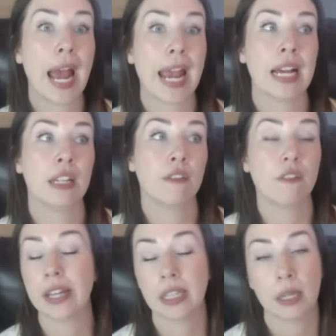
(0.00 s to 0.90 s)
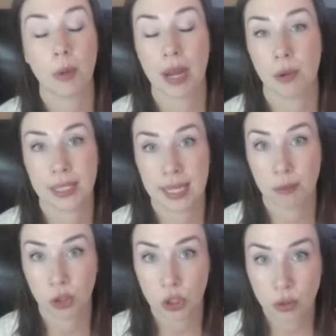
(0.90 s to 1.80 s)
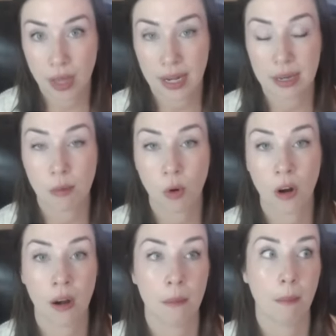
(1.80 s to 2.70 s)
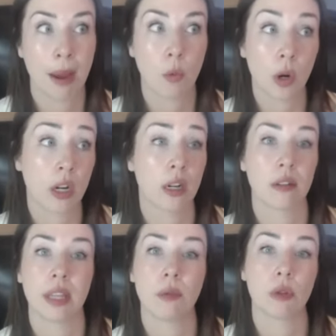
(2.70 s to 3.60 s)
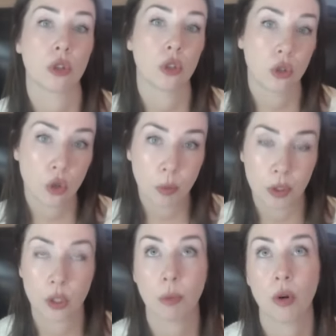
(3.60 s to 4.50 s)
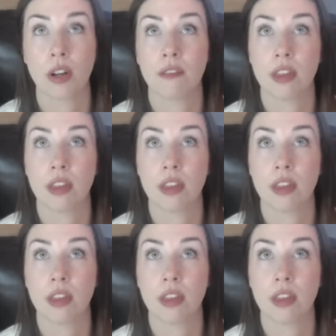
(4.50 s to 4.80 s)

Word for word: And finally, when I wasn't able to do that anymore, my work, they were super supportive.